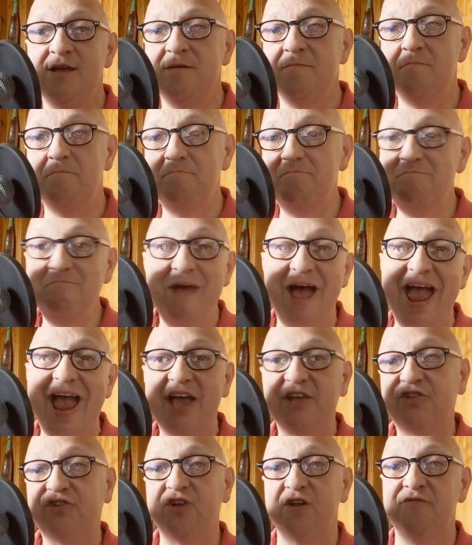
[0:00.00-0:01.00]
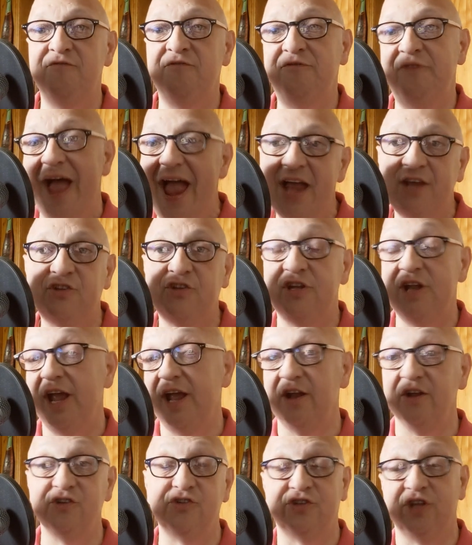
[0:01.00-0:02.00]
mass vaccinate
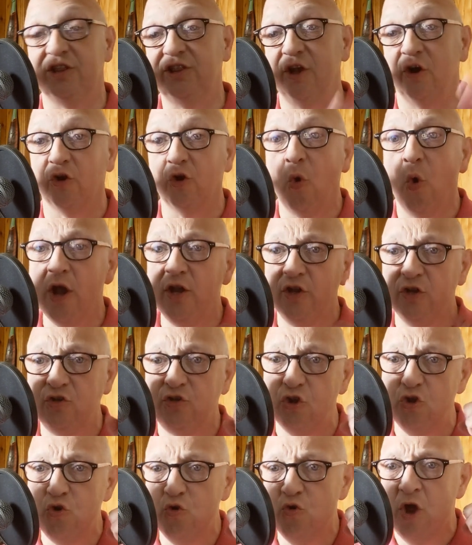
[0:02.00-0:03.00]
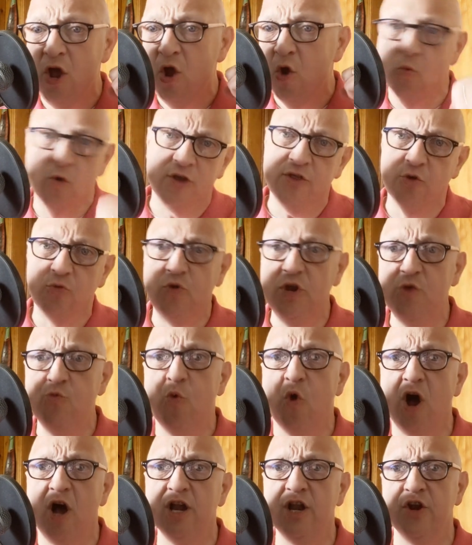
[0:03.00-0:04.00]
us, that they're going to do, whether we
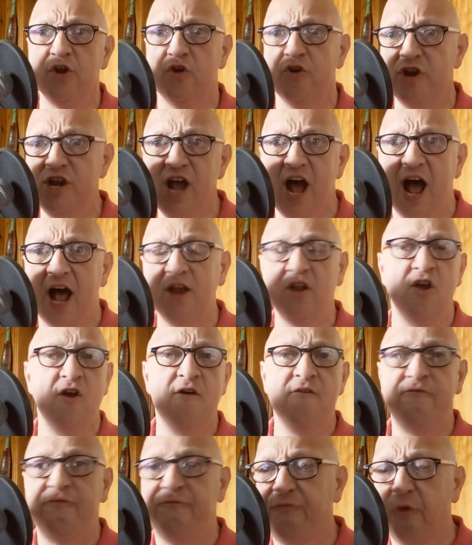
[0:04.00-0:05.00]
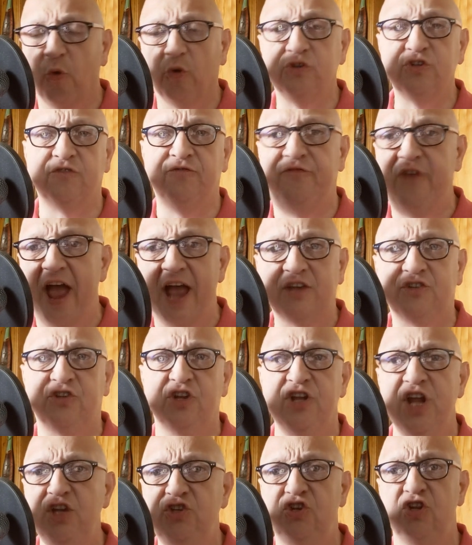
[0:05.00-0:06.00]
want it or not, forced
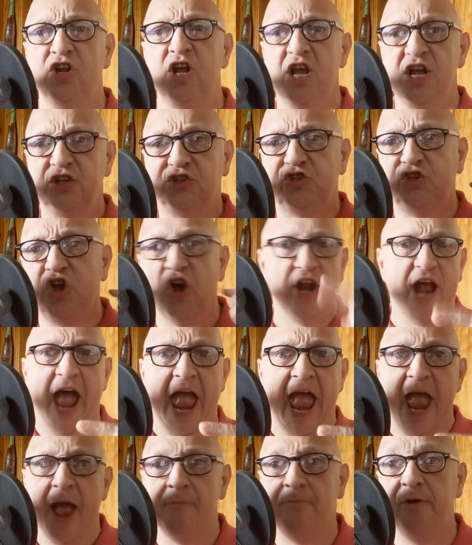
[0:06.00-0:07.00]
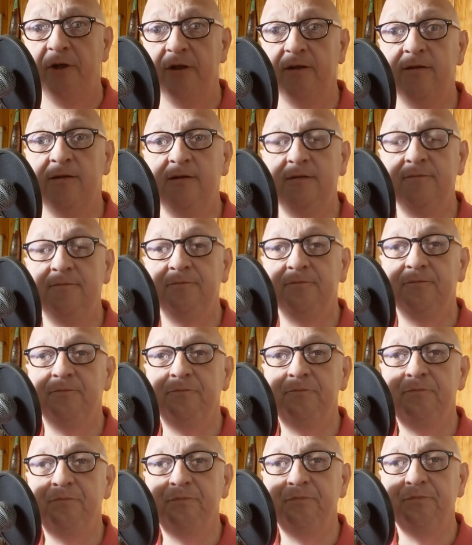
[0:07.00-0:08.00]
vaccination. It's going to happen.
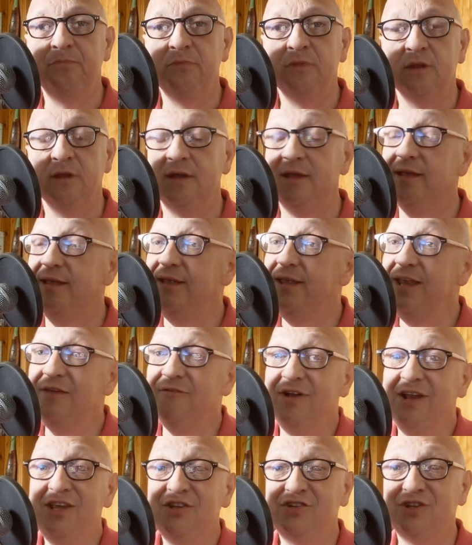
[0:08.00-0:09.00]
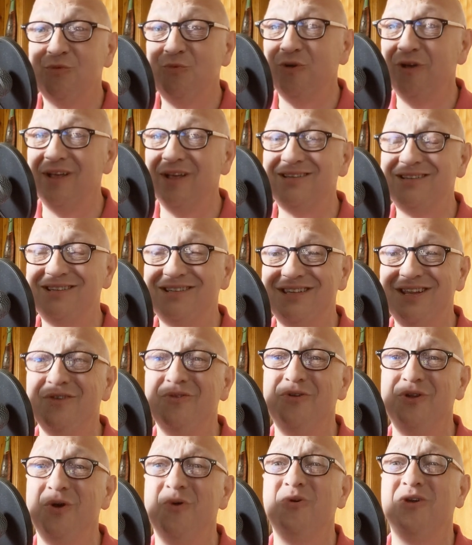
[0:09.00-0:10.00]
Even he said, well, it's still
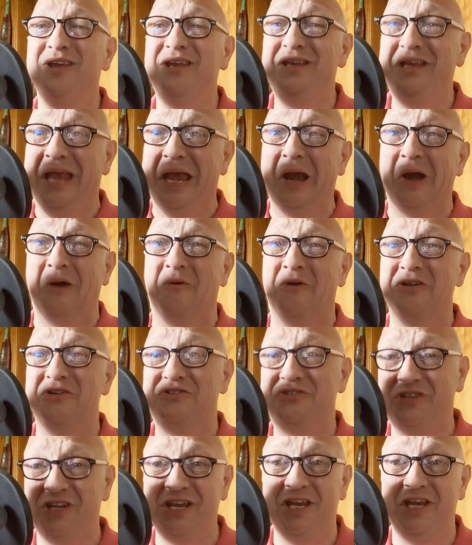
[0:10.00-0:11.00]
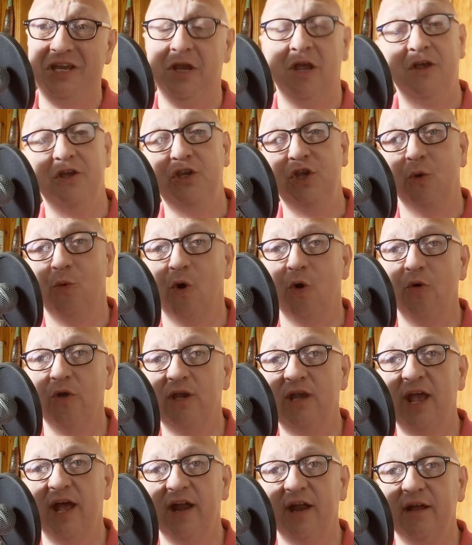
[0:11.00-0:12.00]
no guarantee you won't
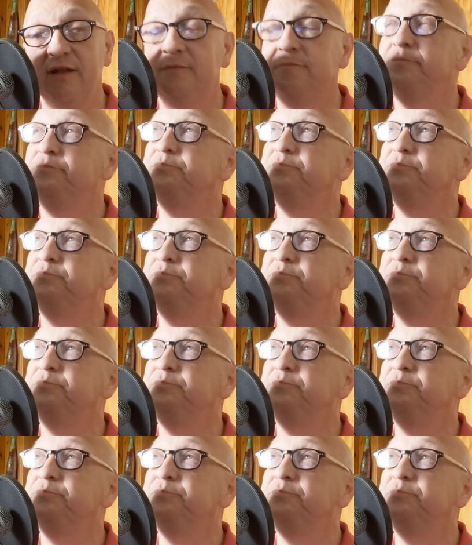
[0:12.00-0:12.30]
get it.